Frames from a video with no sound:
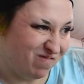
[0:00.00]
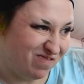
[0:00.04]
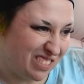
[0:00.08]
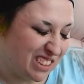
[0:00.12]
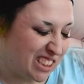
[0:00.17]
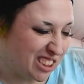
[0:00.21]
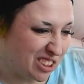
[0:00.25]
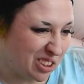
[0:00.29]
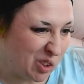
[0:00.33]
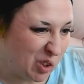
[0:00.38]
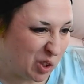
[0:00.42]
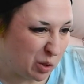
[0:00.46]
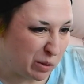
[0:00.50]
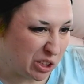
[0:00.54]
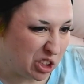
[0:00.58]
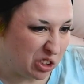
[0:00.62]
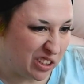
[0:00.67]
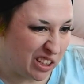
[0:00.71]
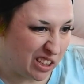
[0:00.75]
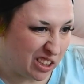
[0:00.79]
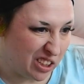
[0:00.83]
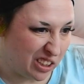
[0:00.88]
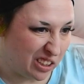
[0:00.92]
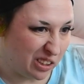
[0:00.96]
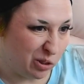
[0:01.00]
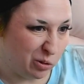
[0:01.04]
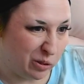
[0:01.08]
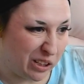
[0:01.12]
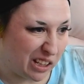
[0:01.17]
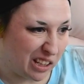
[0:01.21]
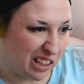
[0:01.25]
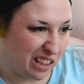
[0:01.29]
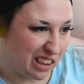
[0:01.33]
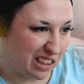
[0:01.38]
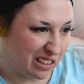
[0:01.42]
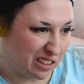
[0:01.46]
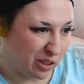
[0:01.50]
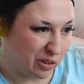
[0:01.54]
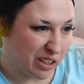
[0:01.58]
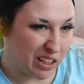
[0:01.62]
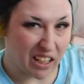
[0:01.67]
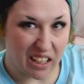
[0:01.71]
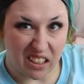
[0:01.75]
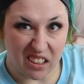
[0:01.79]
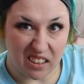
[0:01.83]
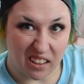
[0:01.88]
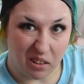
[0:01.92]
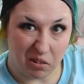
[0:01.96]
There's only so much you can do with doing
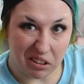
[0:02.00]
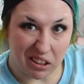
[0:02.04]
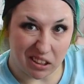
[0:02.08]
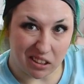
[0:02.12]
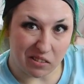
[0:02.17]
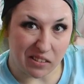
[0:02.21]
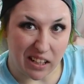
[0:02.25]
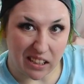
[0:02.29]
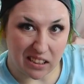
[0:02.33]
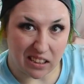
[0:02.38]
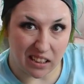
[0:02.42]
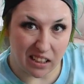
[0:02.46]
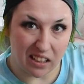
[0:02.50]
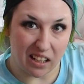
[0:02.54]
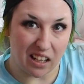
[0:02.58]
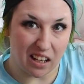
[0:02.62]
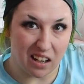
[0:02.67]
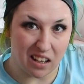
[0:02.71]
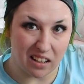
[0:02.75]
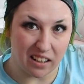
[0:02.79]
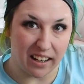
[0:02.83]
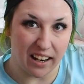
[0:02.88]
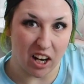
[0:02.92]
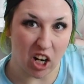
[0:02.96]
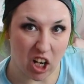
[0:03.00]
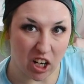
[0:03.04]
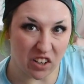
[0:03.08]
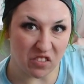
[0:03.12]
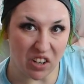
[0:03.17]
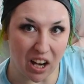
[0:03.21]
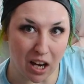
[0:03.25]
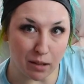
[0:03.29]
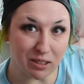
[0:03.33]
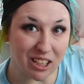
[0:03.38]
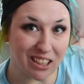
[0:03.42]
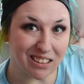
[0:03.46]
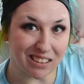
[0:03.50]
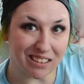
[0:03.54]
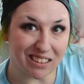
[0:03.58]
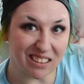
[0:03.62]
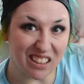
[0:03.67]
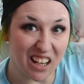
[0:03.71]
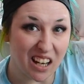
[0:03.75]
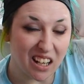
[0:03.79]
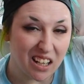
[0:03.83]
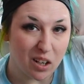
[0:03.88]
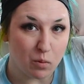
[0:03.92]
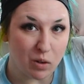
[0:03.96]
a slow cure resin on a curved object. It's
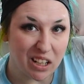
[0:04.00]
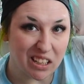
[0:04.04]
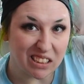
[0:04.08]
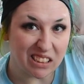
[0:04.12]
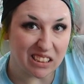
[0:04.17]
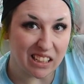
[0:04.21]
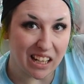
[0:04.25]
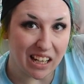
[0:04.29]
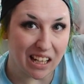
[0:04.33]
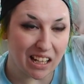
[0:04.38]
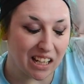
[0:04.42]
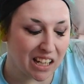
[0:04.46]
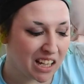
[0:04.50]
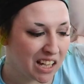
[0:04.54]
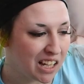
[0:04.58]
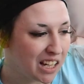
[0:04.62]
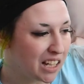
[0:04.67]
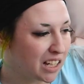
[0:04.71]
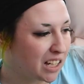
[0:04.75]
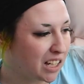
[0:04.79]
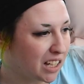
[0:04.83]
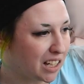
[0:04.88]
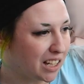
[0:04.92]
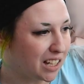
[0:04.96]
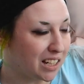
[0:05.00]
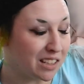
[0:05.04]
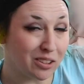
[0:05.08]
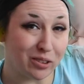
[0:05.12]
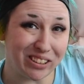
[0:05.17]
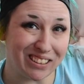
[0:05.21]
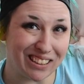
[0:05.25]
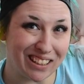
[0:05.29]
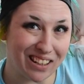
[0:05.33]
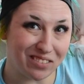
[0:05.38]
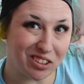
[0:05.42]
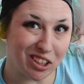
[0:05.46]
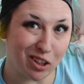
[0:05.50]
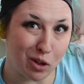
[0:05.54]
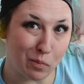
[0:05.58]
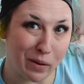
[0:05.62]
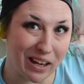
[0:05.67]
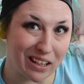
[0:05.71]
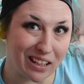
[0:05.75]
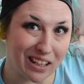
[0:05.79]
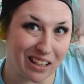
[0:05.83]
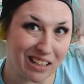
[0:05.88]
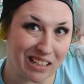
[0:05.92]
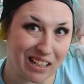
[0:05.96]
not going to want to stay. So I did have to go
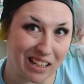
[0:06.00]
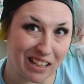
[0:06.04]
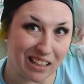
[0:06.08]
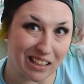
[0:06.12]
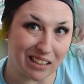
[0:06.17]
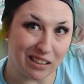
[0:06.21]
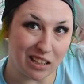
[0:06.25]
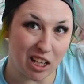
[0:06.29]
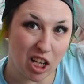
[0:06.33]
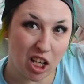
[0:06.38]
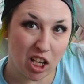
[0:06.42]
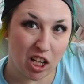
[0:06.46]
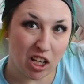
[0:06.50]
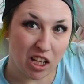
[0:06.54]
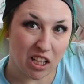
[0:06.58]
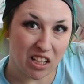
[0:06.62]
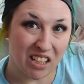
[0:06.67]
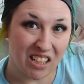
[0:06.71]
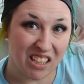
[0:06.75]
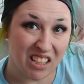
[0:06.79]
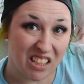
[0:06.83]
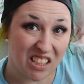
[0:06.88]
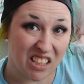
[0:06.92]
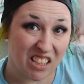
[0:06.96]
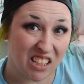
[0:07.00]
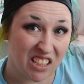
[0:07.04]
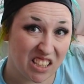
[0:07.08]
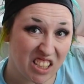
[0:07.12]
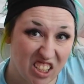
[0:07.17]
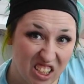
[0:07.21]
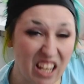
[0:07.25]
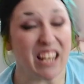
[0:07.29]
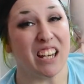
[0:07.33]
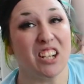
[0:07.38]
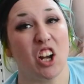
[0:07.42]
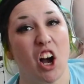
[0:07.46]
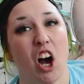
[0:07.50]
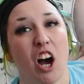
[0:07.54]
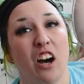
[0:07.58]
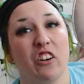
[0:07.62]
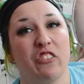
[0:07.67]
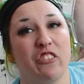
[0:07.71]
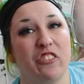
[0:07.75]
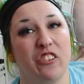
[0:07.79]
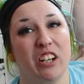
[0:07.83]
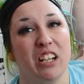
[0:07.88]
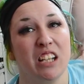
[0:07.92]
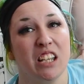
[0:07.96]
back in and sand
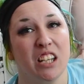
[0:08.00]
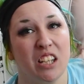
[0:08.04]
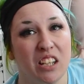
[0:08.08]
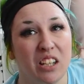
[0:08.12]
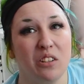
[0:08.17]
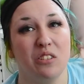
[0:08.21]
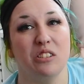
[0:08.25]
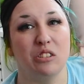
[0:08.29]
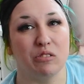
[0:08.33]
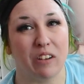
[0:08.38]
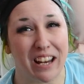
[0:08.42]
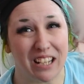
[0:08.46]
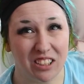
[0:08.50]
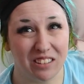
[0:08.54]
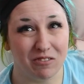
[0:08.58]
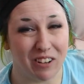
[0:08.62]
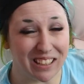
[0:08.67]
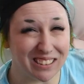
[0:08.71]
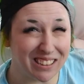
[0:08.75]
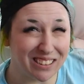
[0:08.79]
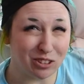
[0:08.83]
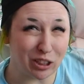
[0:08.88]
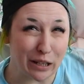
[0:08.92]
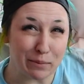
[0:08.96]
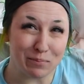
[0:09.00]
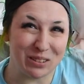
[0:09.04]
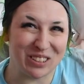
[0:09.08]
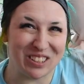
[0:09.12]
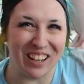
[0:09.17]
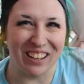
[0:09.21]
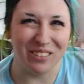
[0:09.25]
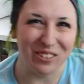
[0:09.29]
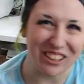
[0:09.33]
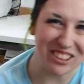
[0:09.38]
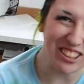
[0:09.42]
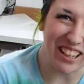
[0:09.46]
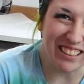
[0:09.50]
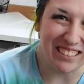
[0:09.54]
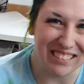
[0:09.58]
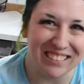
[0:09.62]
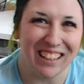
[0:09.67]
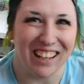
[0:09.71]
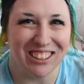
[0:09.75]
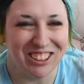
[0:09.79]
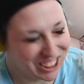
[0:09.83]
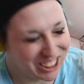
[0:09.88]
off huge resin drips, which I did not